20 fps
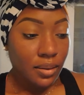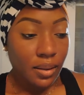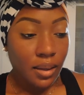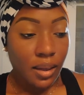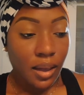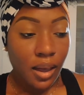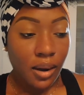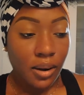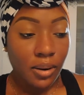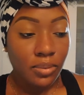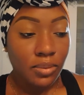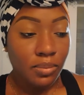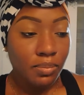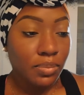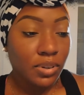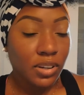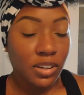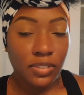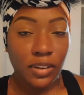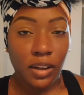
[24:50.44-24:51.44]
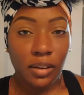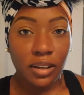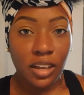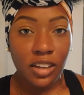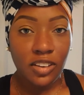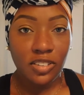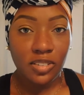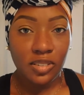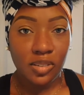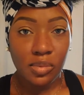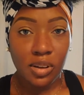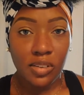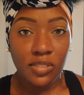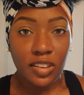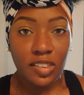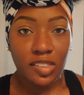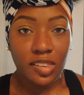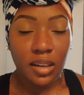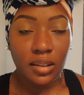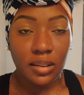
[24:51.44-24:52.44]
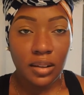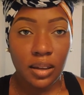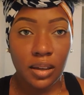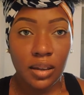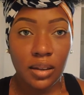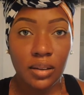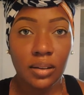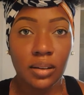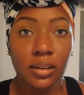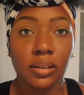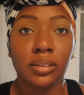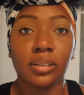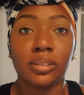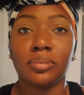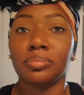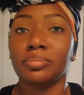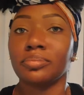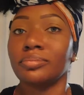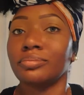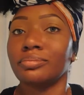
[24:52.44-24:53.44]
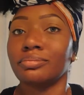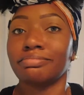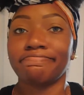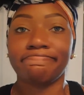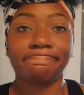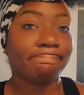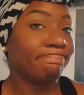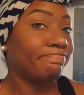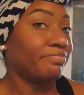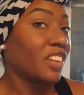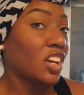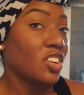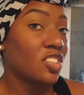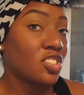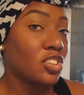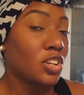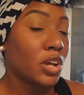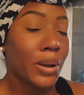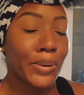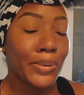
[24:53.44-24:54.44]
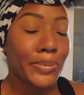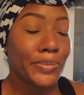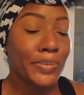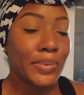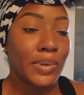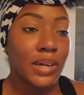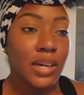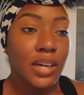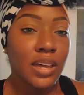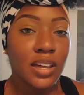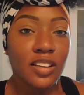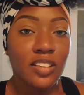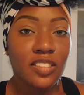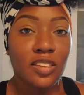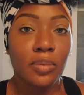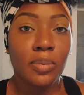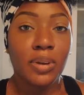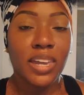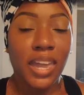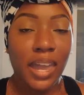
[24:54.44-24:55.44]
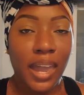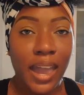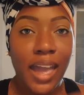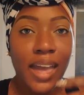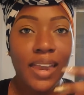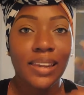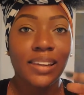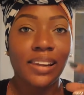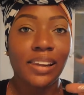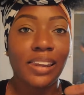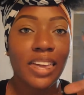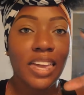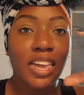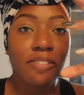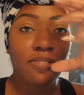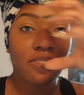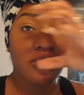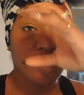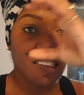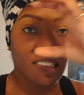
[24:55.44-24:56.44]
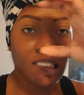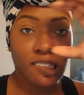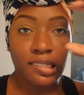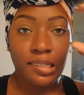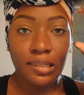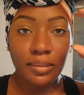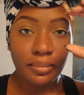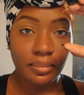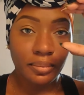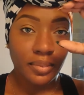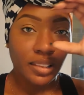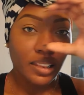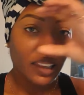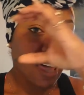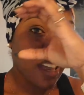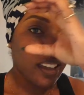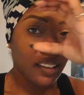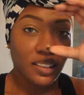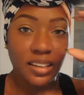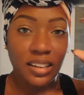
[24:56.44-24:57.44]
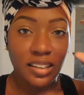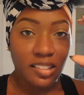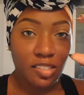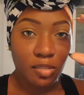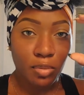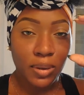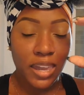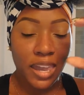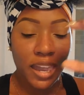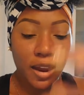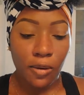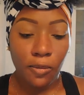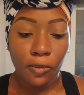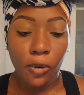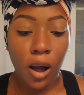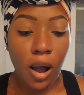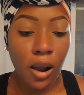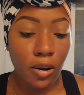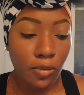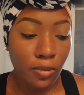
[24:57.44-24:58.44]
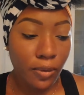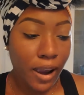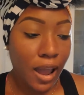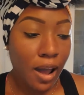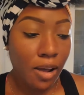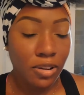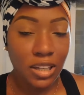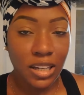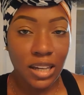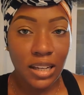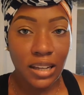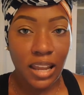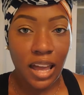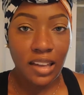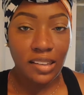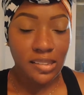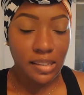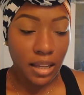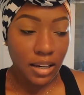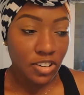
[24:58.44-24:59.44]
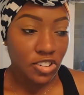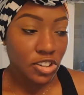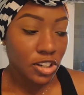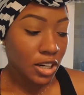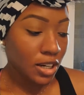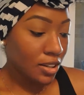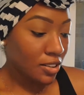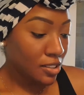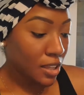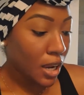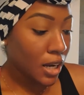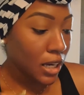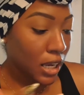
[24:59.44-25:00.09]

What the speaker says: I don't put foundation on my face like that. I just don't. So we can't leave this like this. We can't walk around looking like Sonic and